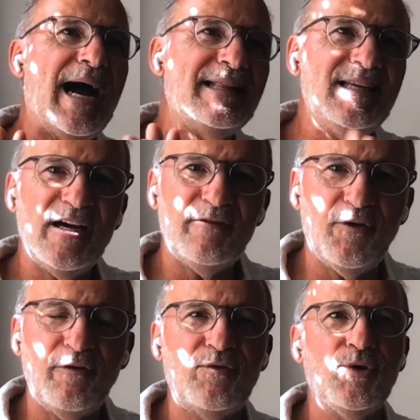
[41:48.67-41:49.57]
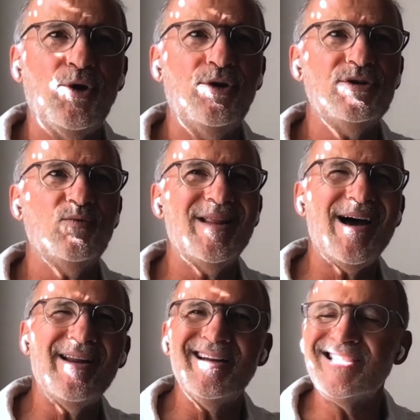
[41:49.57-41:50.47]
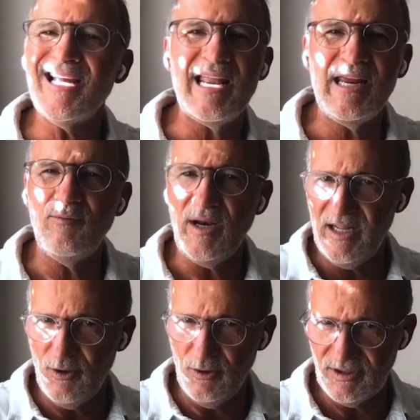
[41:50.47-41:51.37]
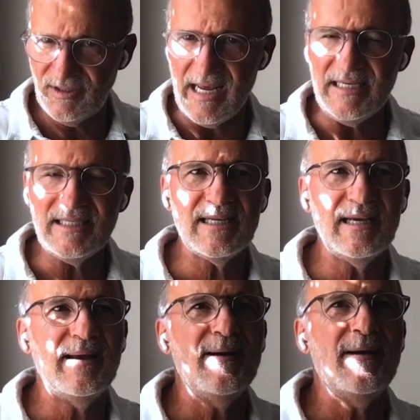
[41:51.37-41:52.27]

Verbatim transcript: I did that for a few years without understanding really those things.